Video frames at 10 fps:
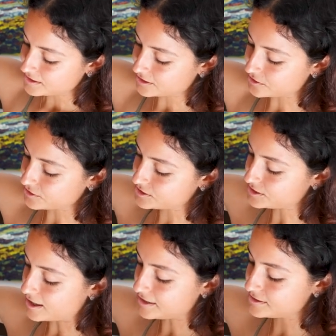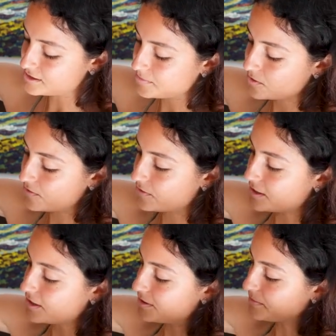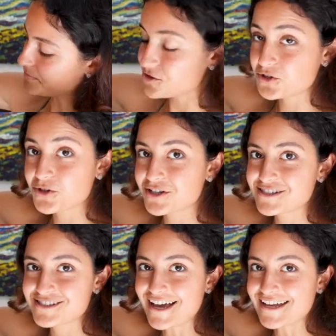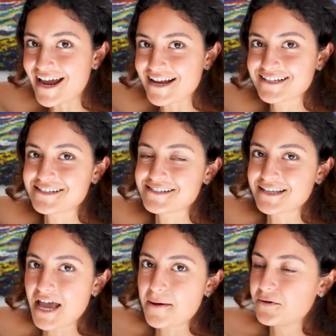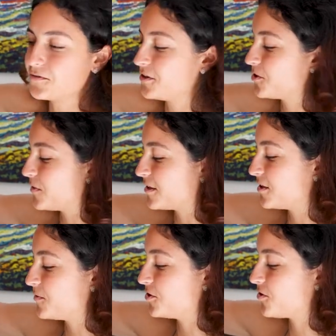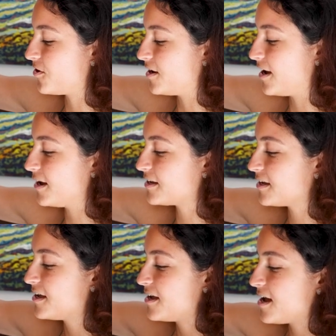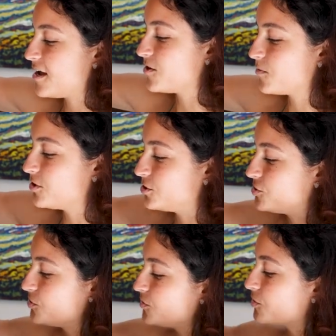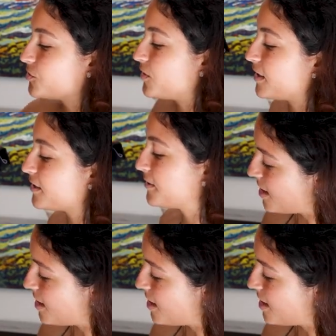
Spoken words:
little side zipper over here, so you can side access the camera really quickly when you're on a hike and you want to shoot real quick.